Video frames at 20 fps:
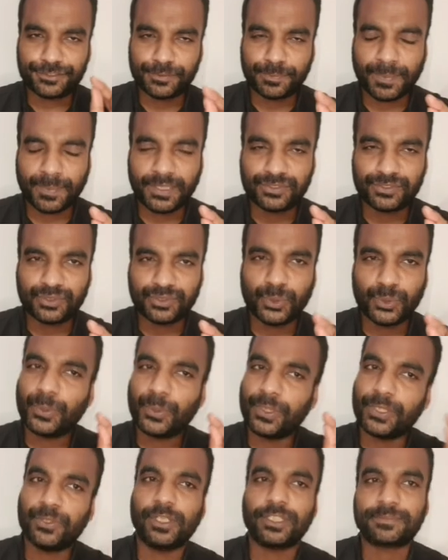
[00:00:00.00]
plus 2
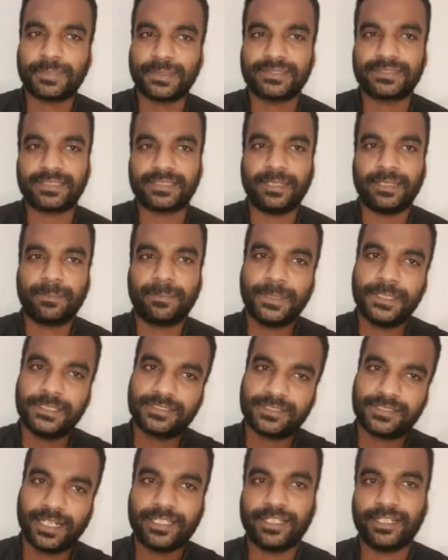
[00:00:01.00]
into s plus 3. Please
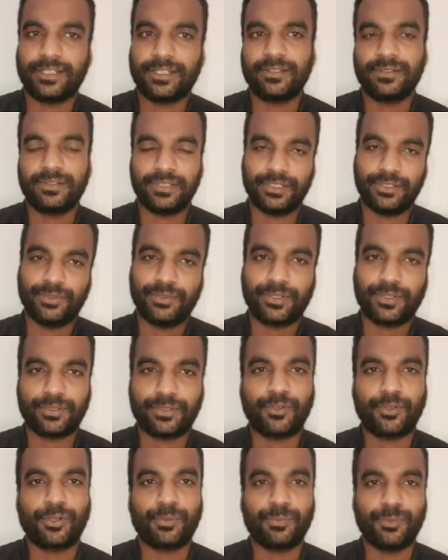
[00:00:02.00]
write it in your
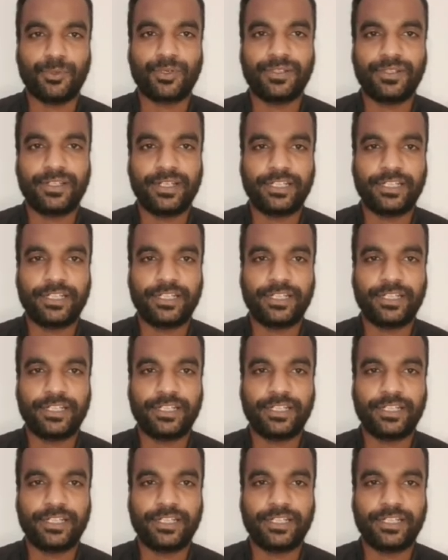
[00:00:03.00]
notebook.